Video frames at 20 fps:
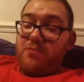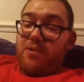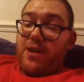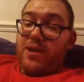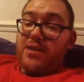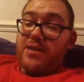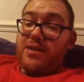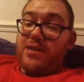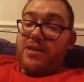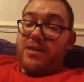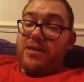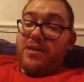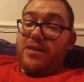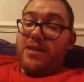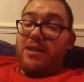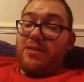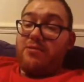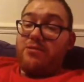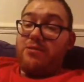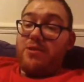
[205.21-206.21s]
right
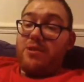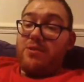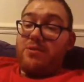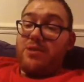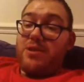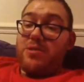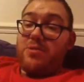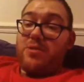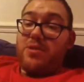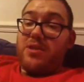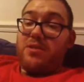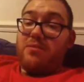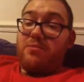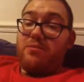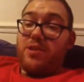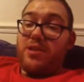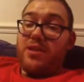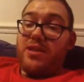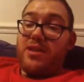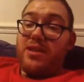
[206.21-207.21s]
decision. He wins with the
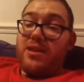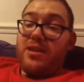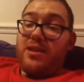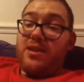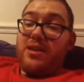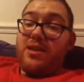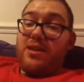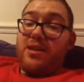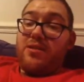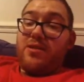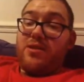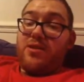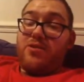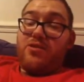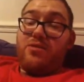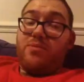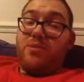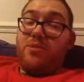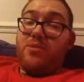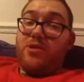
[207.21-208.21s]
Unprettier, a
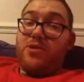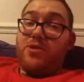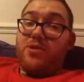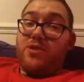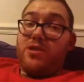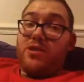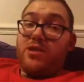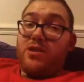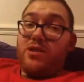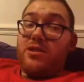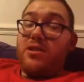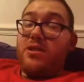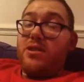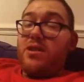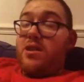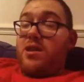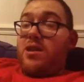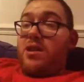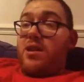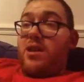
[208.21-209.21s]
tribute to Christian.
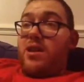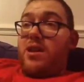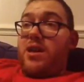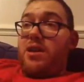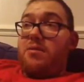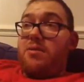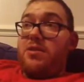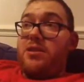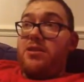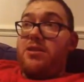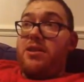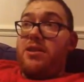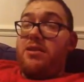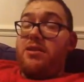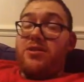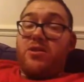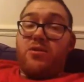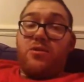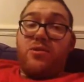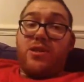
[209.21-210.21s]
It
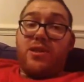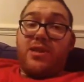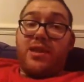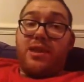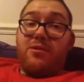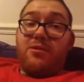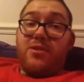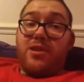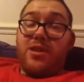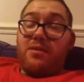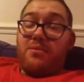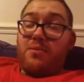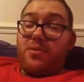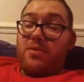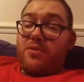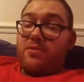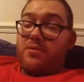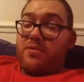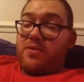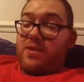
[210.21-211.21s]
suits his character, that
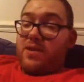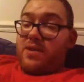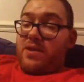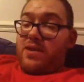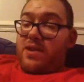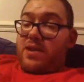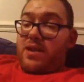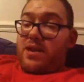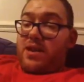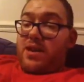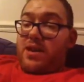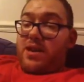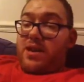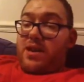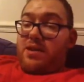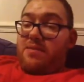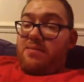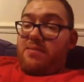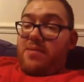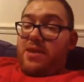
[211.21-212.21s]
move.
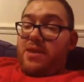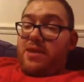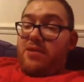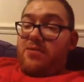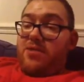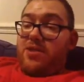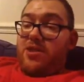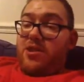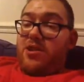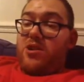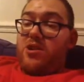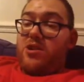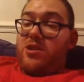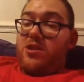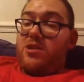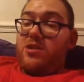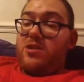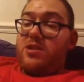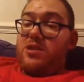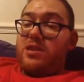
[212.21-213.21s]
And there is a lot
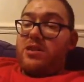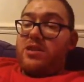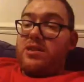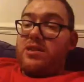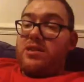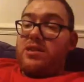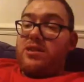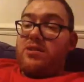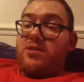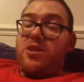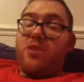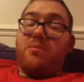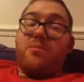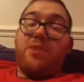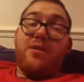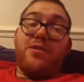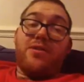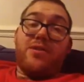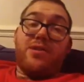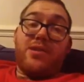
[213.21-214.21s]
of,
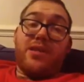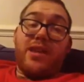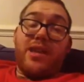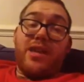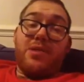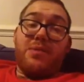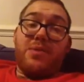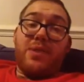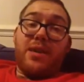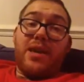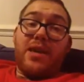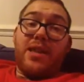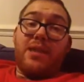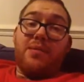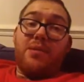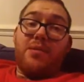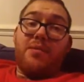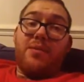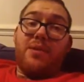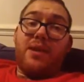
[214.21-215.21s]
comparisons to HBK at the
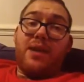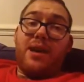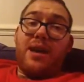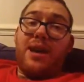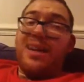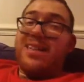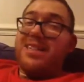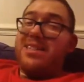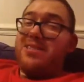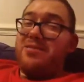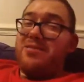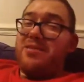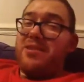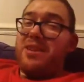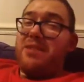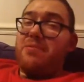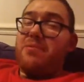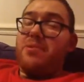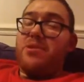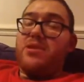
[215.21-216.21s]
moment. I still
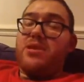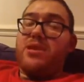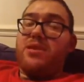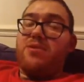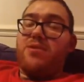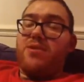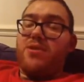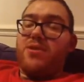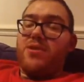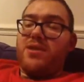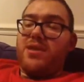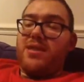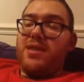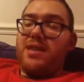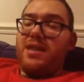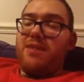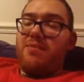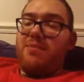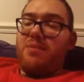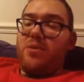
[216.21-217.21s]
kind of put Seth Rollins in
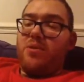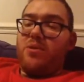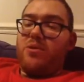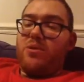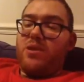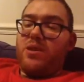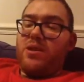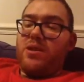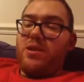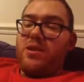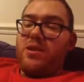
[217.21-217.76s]
that mold